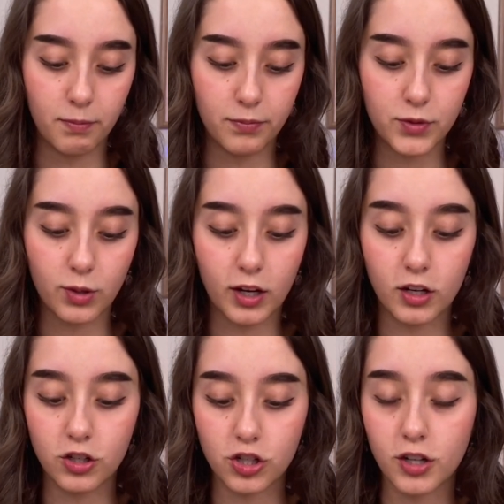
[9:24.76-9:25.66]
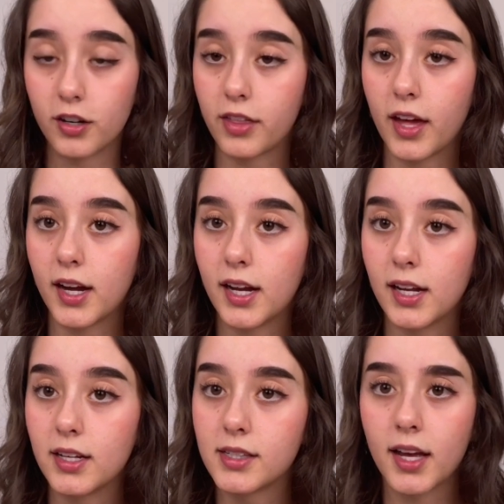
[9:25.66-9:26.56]
so I can ensure that it
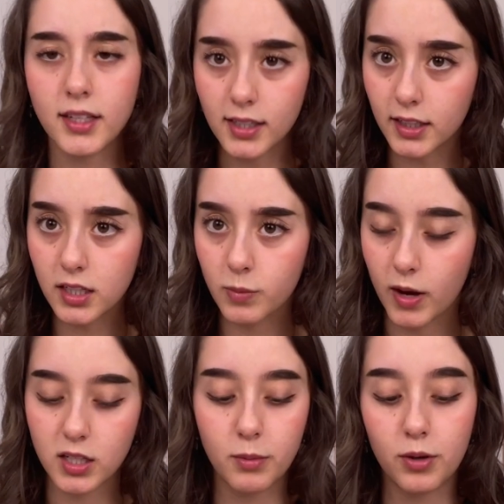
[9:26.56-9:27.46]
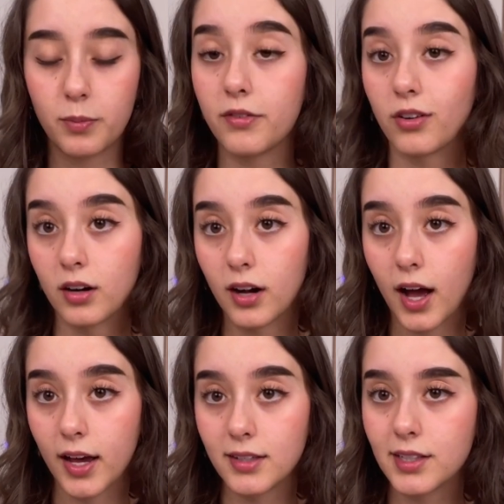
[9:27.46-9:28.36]
is as clean as possible before
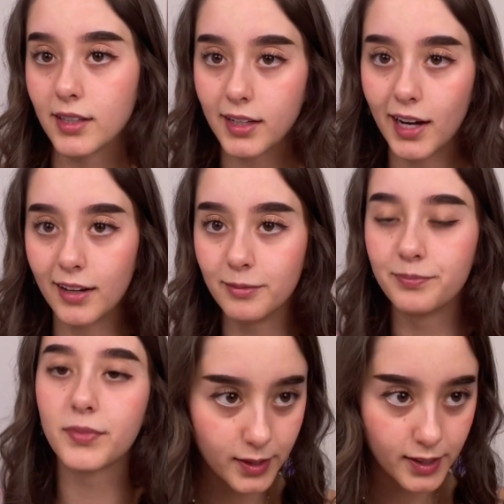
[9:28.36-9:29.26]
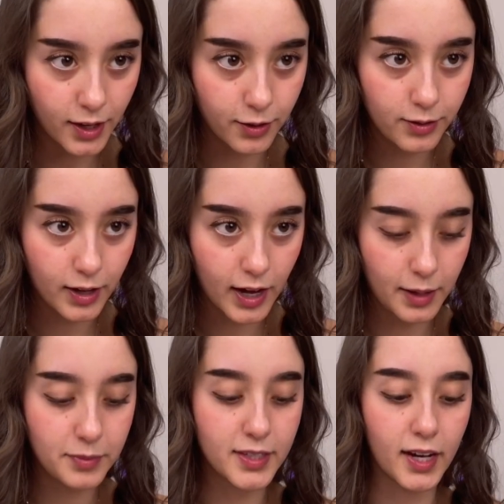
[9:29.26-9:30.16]
I seal it in. So
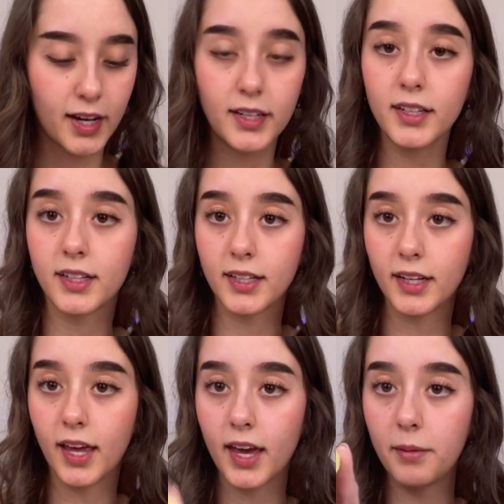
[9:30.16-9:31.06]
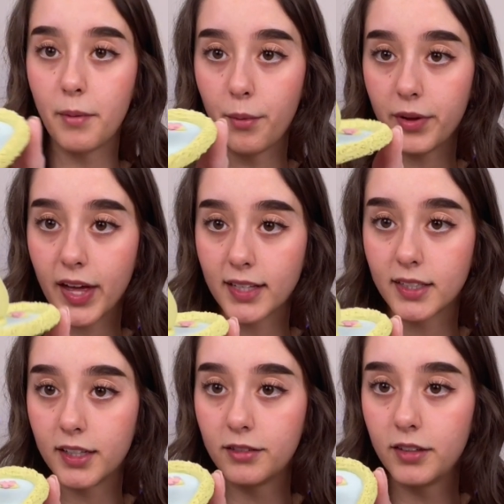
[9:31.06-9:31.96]
I'm done cleaning him with
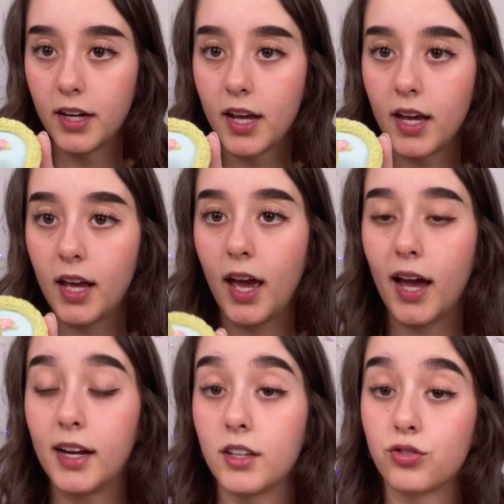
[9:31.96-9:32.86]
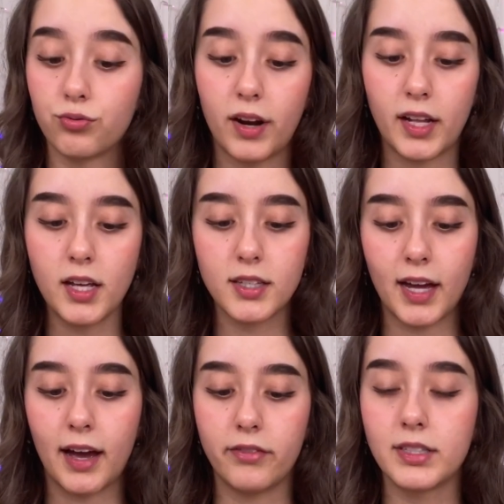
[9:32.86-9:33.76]
acetone, and he is ready to
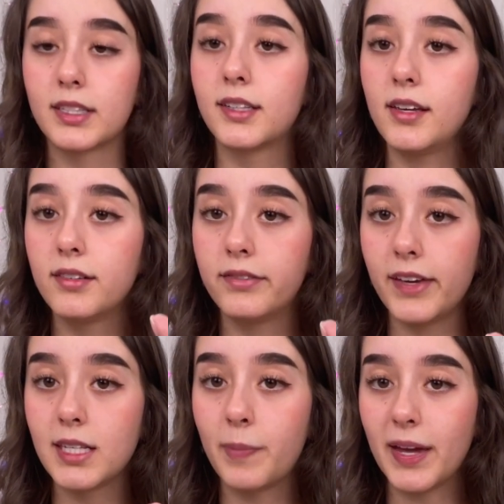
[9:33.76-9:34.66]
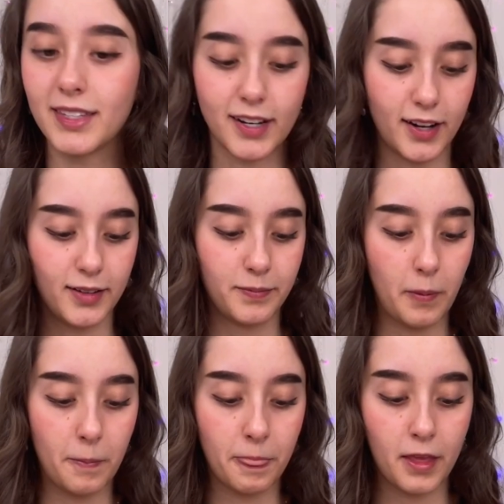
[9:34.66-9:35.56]
have his face painted on.
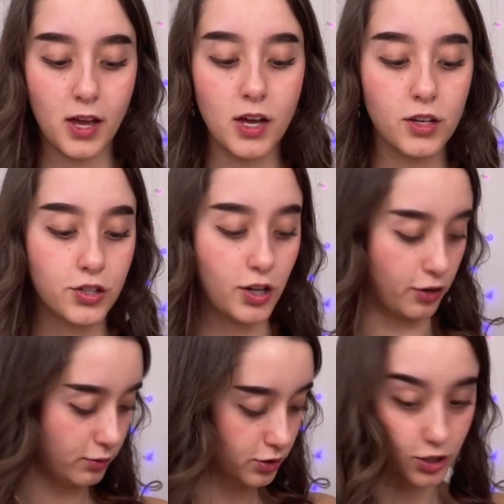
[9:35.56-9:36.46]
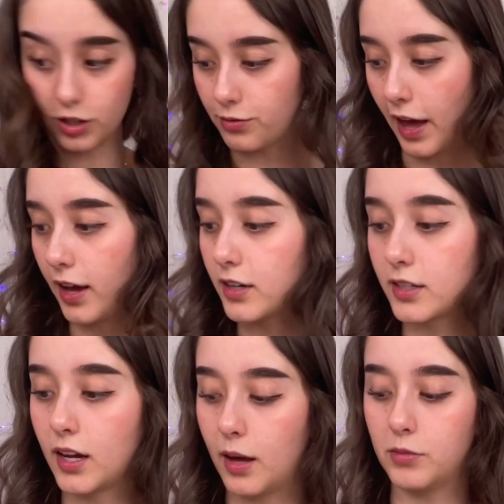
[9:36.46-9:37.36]
So to do that,
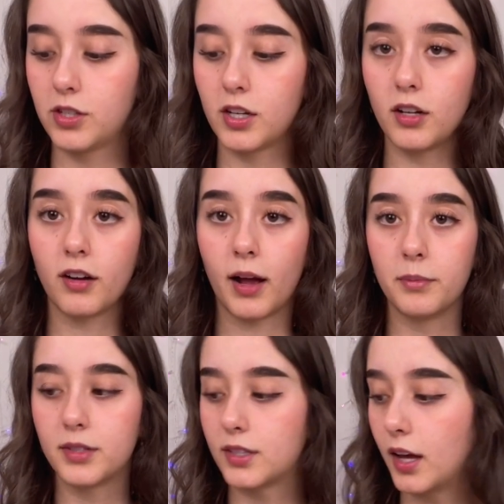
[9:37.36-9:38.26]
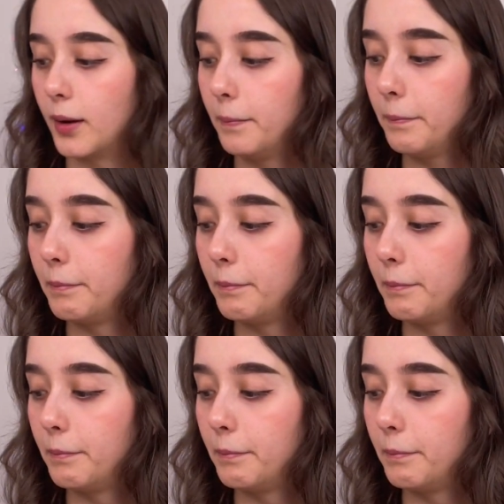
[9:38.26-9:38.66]
I'm just gonna grab some